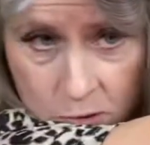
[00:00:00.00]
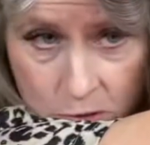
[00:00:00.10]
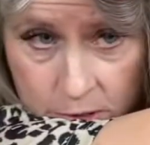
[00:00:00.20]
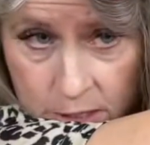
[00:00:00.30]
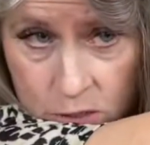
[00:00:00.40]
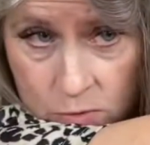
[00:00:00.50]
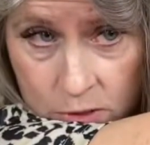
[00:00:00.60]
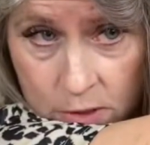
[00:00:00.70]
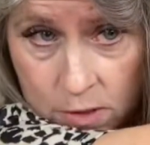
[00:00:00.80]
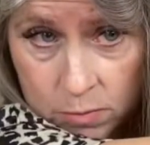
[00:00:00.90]
go ahead and use
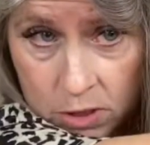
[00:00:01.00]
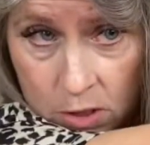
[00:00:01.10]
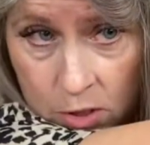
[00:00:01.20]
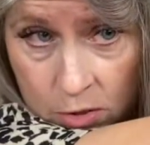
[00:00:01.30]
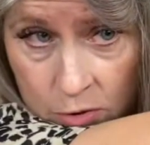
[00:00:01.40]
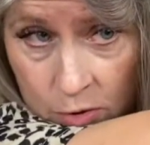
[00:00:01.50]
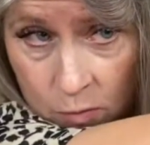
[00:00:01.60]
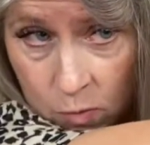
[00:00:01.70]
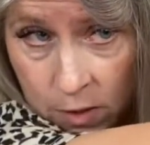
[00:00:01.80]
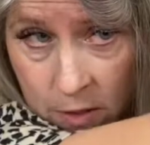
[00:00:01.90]
a little bit larger
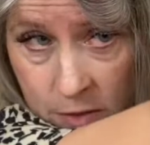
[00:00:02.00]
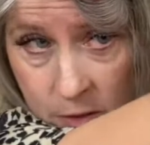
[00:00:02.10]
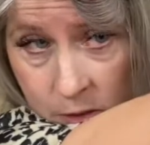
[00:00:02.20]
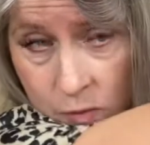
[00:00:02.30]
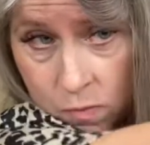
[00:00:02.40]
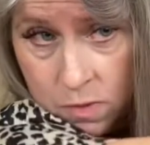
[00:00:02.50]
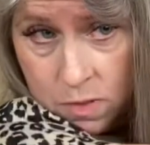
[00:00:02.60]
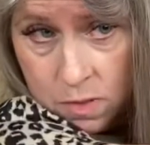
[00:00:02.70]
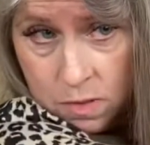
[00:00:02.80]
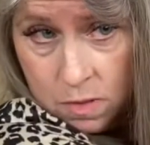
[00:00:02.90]
one on this
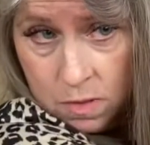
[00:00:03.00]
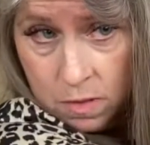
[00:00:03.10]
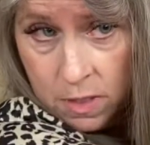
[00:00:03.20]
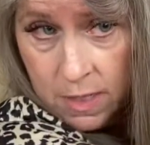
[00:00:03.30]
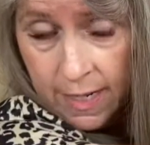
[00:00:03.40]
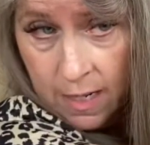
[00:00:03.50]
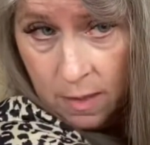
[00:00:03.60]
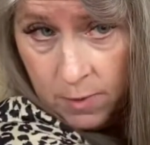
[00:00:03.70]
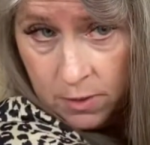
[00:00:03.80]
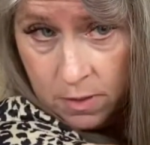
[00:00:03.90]
one, the
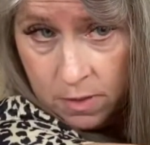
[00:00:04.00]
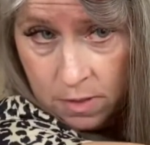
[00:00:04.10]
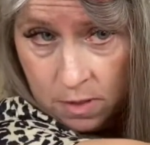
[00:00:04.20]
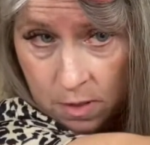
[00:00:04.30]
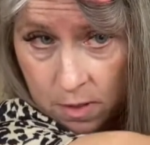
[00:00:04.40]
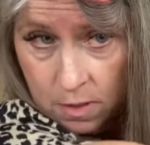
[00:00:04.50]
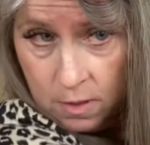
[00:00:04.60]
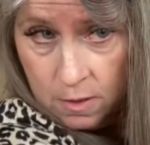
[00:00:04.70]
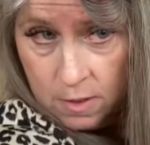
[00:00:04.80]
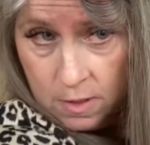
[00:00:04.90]
diameter.
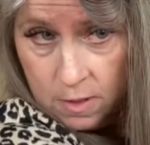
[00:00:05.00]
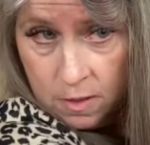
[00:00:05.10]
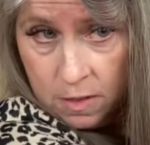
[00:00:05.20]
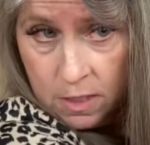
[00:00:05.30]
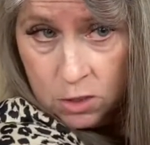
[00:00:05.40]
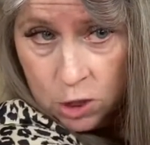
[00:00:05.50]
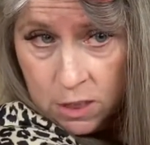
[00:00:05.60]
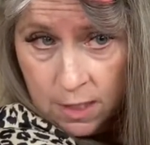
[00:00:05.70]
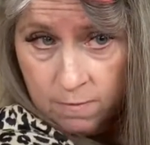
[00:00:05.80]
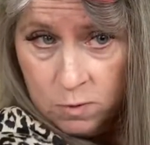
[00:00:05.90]
These just
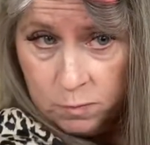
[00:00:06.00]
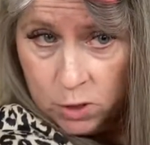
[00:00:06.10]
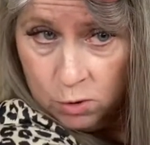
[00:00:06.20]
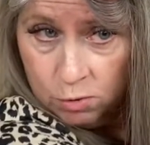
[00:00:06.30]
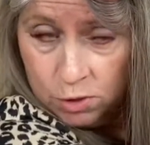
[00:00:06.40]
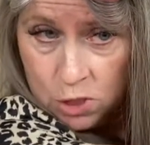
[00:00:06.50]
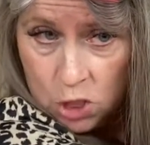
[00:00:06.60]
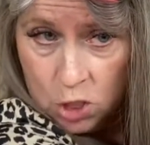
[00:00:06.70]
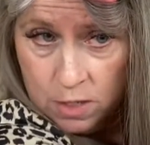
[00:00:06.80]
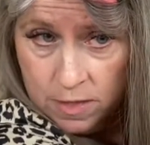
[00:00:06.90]
have the posts
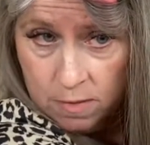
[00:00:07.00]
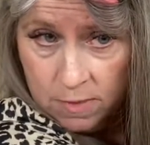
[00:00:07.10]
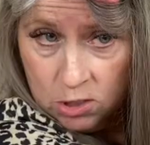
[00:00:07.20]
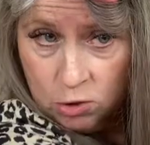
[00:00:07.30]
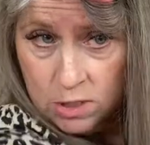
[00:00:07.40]
on them. As you can